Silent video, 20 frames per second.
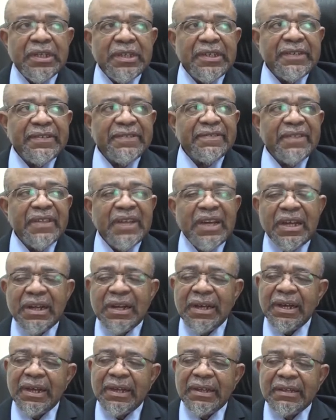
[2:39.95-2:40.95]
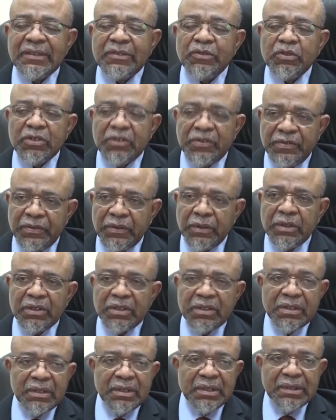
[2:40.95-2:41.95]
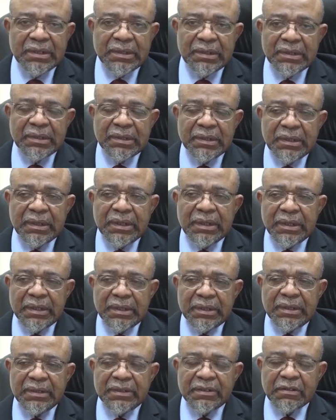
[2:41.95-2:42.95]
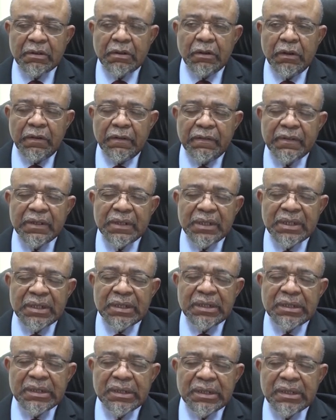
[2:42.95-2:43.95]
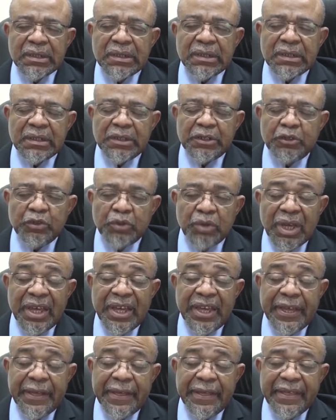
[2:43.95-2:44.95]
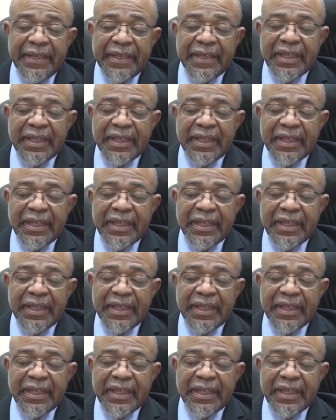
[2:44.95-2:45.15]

is that it was first discovered in the UK,